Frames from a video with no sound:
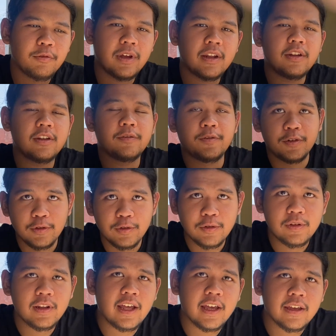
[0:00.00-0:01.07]
with
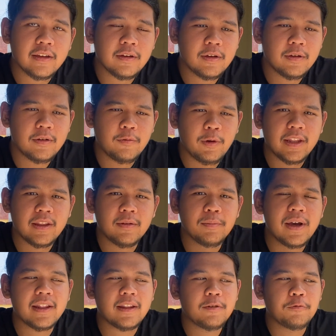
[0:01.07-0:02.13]
fruit,
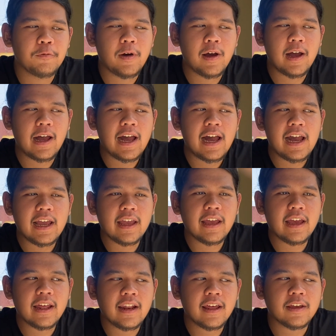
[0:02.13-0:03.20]
but I
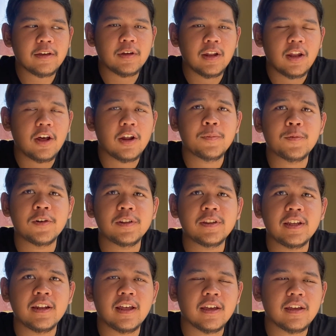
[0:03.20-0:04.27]
had like a lot of
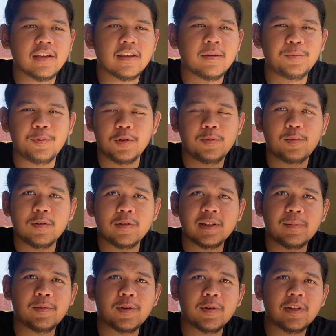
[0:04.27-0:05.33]
protein, like put
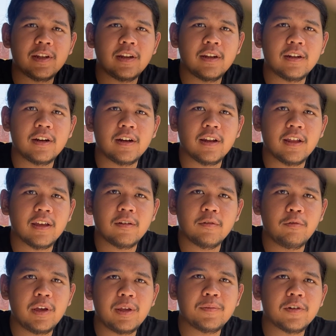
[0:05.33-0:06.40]
some protein in there, like
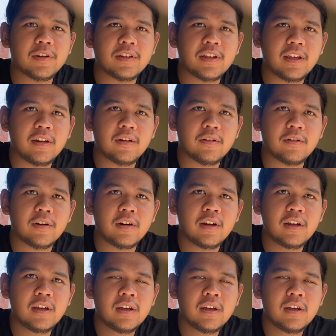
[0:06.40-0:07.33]
whey protein or